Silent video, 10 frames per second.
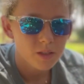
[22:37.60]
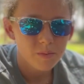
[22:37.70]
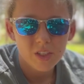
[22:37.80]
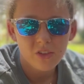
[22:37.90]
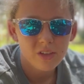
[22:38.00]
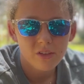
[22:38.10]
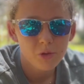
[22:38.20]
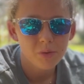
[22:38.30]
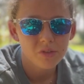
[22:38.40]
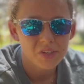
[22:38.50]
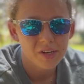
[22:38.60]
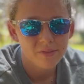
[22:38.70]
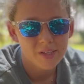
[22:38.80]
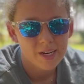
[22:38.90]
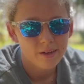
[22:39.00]
But she's super
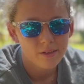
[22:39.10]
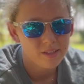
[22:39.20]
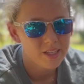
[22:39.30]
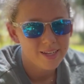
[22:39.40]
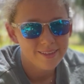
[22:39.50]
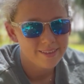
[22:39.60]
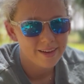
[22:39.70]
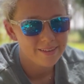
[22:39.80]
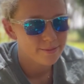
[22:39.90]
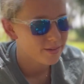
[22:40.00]
soft, and I don't see any signs of a